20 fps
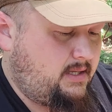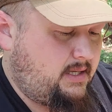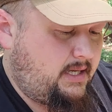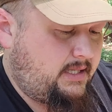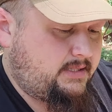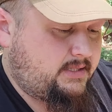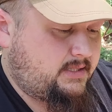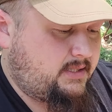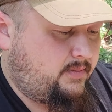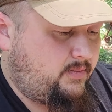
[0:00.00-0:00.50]

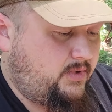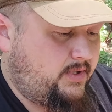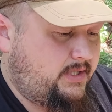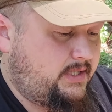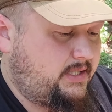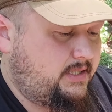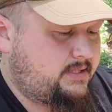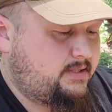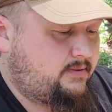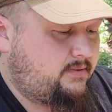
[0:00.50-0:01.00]
Had somewhat
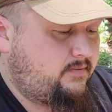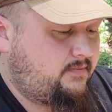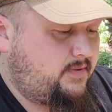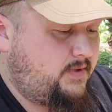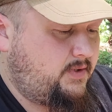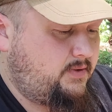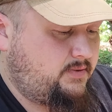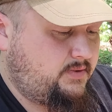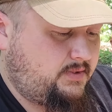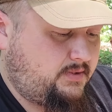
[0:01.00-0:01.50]
decent
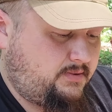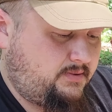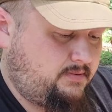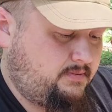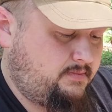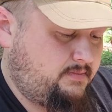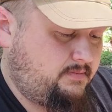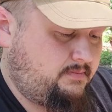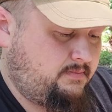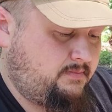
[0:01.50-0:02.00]
reviews,
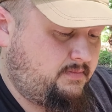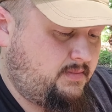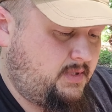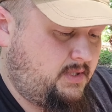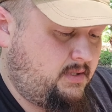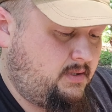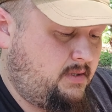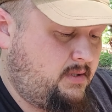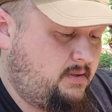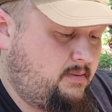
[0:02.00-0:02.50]

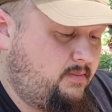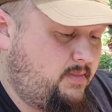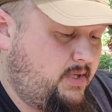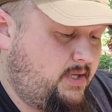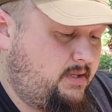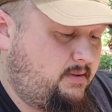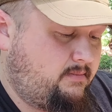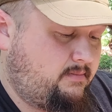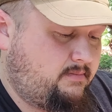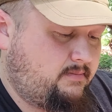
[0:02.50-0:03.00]

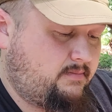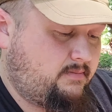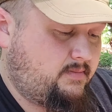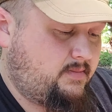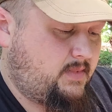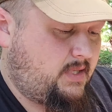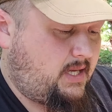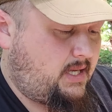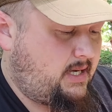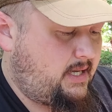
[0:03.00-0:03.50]
but
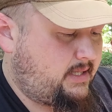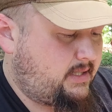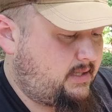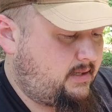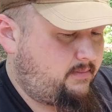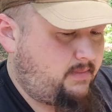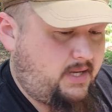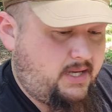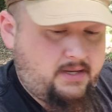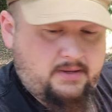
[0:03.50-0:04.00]
I like
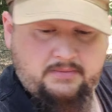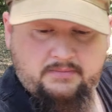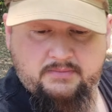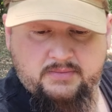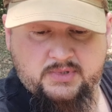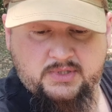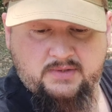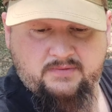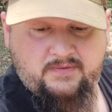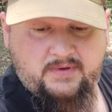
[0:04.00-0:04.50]
that mount.
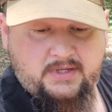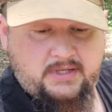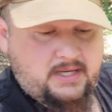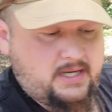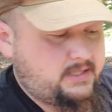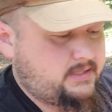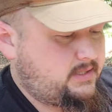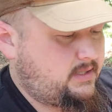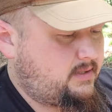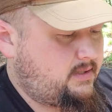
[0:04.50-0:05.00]
Should fit
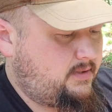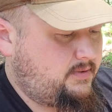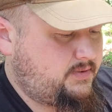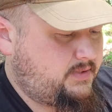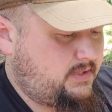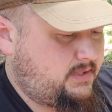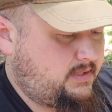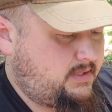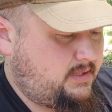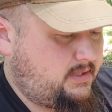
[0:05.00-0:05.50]
nice and close
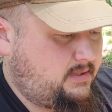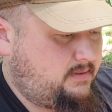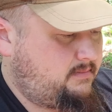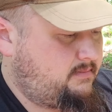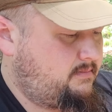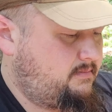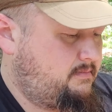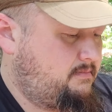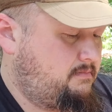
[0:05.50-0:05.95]
to the gun.